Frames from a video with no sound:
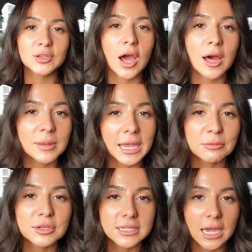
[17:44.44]
So I'll be
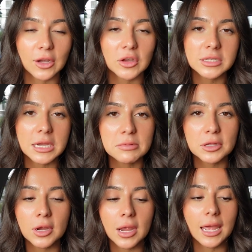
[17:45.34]
able to tag her down
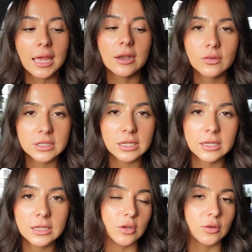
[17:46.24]
below and
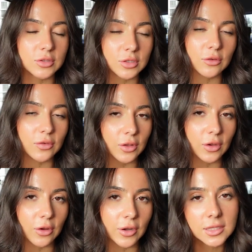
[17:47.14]
obviously you can also go follow
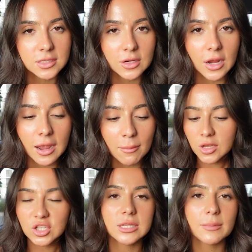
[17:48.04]
her on Instagram.
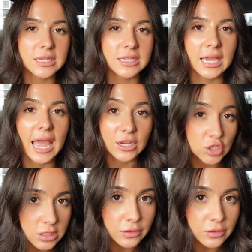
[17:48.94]
She's amazing and she's